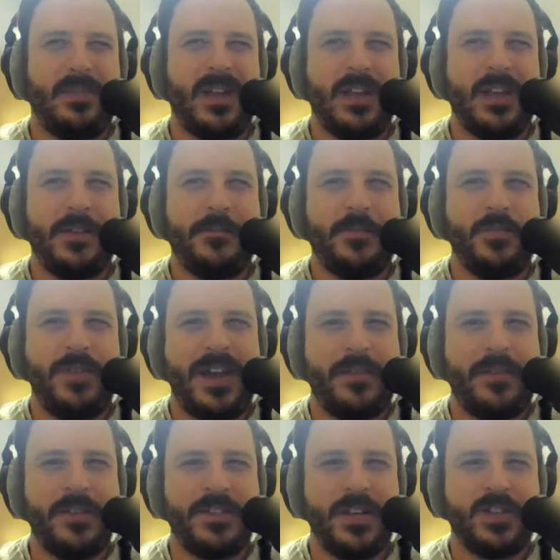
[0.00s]
If you
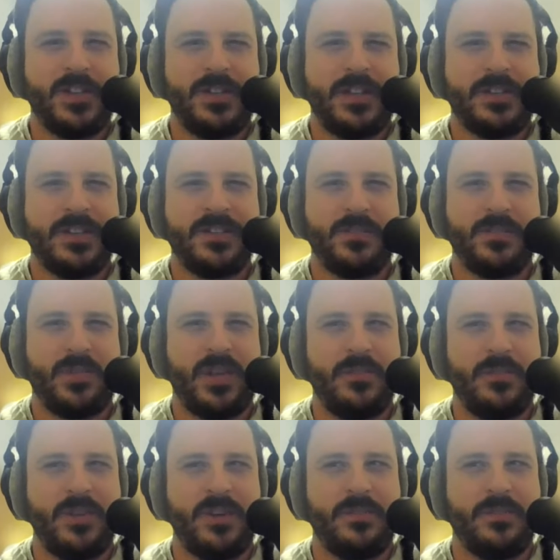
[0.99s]
have a station that doesn't play,
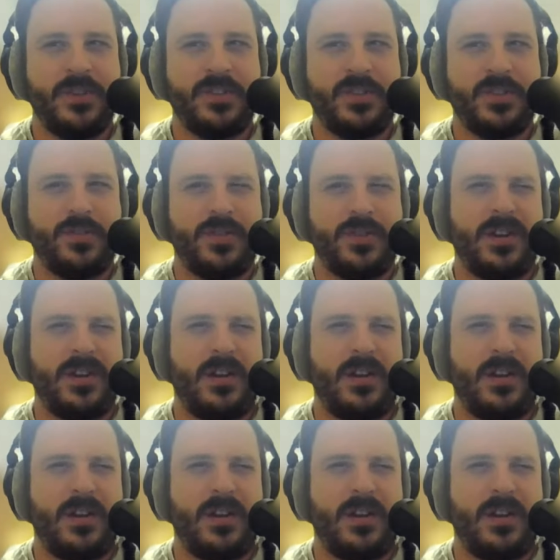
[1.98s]
we certainly